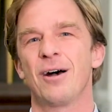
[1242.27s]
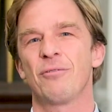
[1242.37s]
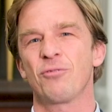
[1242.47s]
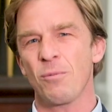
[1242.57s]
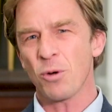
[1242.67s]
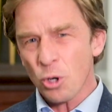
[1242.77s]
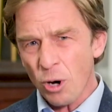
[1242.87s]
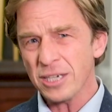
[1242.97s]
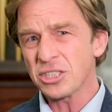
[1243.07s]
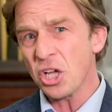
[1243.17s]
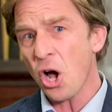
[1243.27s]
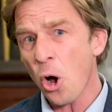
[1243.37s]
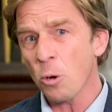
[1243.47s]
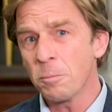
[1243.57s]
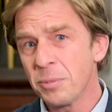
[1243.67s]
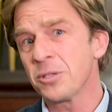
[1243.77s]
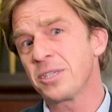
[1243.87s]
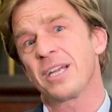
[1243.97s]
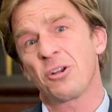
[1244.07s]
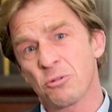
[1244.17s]
From Christ, the whole
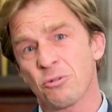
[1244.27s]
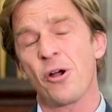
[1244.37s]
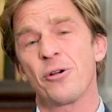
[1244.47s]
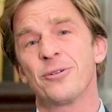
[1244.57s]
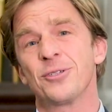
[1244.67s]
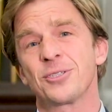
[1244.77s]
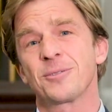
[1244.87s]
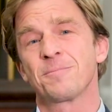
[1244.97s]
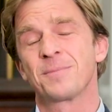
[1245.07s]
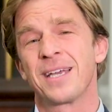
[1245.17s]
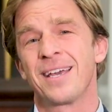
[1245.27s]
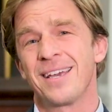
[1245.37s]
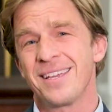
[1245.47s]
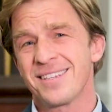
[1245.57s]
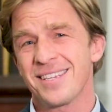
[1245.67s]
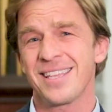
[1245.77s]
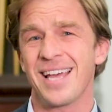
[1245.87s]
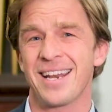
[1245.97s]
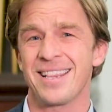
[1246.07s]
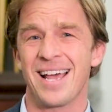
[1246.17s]
building grows. You see
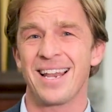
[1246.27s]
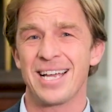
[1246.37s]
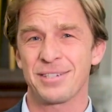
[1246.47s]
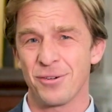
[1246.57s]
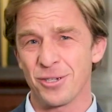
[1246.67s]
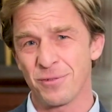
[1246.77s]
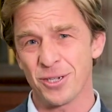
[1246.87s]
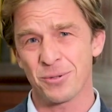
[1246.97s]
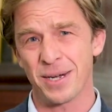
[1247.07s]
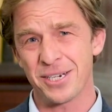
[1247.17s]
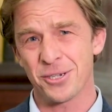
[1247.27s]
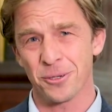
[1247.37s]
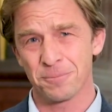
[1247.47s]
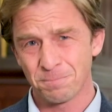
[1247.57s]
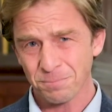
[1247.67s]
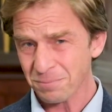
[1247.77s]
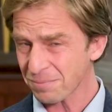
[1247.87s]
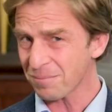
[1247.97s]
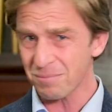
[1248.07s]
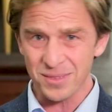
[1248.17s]
that in that last verse, verse 22.
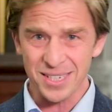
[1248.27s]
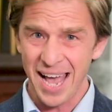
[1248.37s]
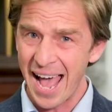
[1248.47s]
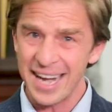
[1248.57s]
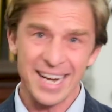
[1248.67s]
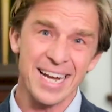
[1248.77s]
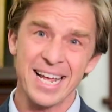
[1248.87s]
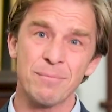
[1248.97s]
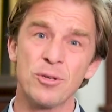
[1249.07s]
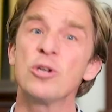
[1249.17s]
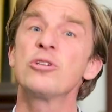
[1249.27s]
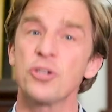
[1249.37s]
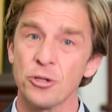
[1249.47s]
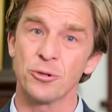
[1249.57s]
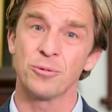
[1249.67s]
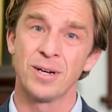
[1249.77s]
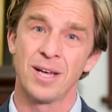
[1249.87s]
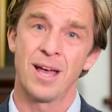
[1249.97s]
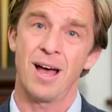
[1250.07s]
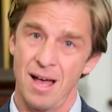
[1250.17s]
And in him you too
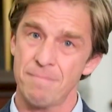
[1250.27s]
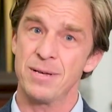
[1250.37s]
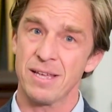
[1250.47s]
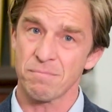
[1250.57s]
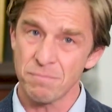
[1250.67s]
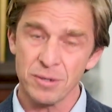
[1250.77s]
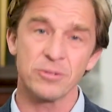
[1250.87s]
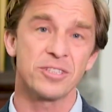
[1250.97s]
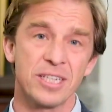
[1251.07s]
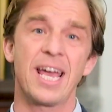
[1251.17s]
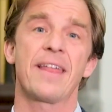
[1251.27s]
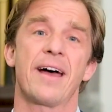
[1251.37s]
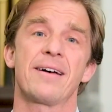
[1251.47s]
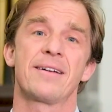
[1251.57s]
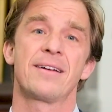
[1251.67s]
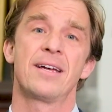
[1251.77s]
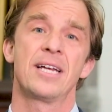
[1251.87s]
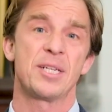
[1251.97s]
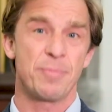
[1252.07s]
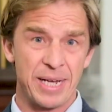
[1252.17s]
are being built together
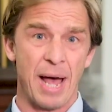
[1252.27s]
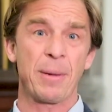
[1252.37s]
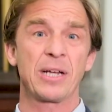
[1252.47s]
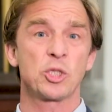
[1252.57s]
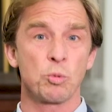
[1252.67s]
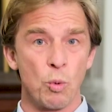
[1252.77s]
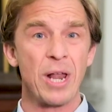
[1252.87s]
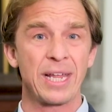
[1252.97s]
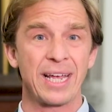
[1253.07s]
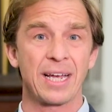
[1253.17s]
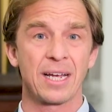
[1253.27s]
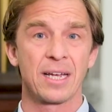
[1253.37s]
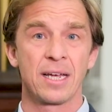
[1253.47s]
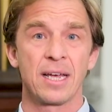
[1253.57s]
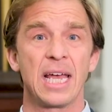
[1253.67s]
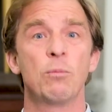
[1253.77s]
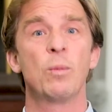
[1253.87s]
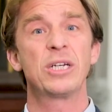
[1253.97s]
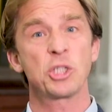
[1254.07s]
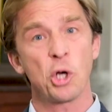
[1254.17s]
to become a dwelling in
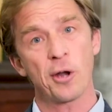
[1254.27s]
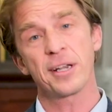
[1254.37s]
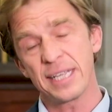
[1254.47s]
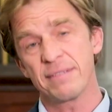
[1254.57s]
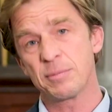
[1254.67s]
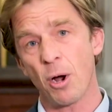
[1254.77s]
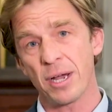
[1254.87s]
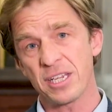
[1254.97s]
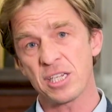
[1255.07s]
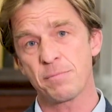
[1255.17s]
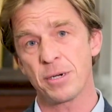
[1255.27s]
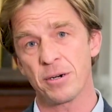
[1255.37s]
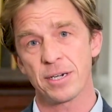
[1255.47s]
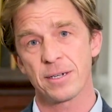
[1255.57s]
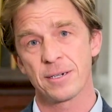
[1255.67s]
which God lives by his Spirit.